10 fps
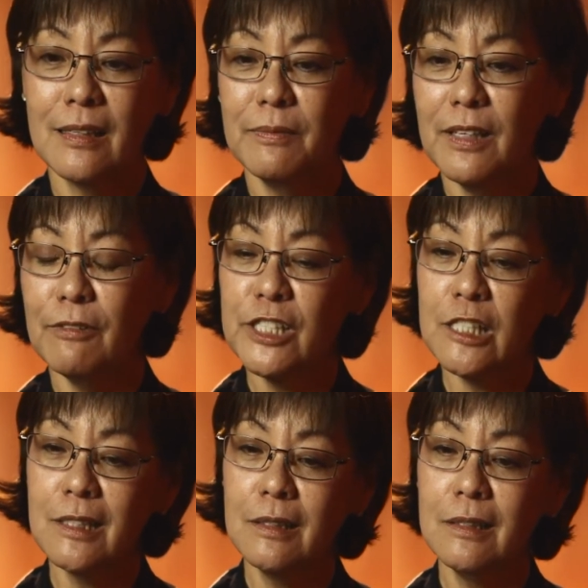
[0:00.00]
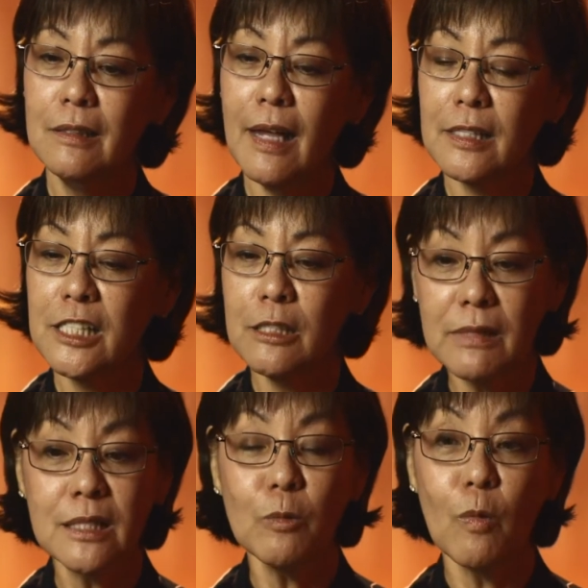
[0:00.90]
And
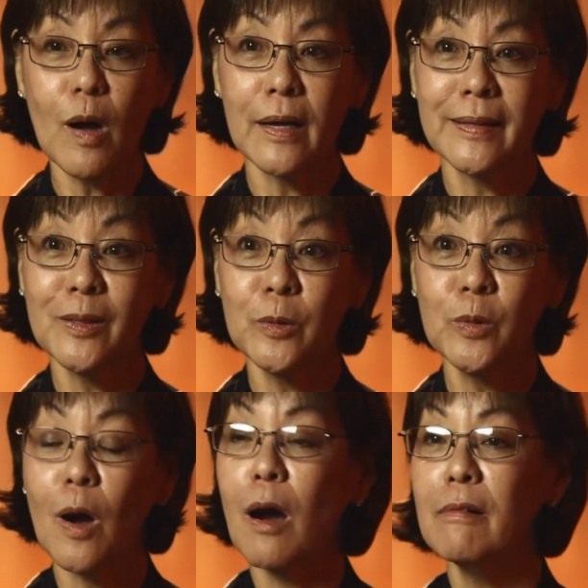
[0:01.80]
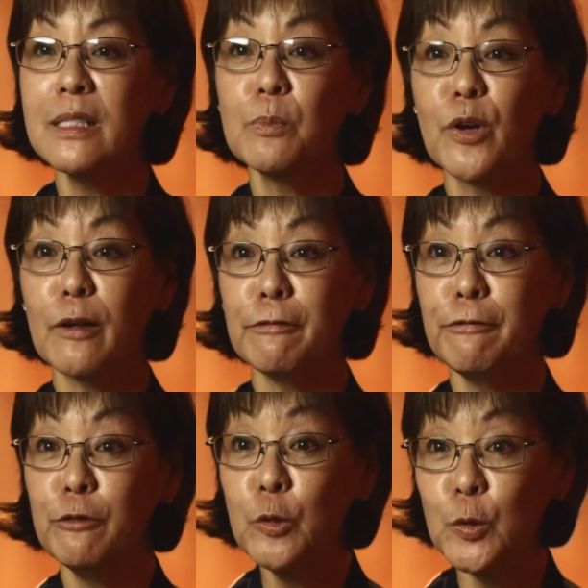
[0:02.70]
And she was the one who always
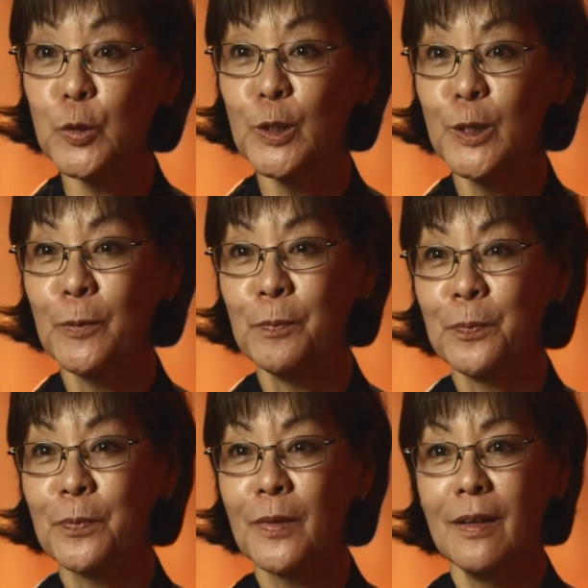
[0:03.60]
brought food.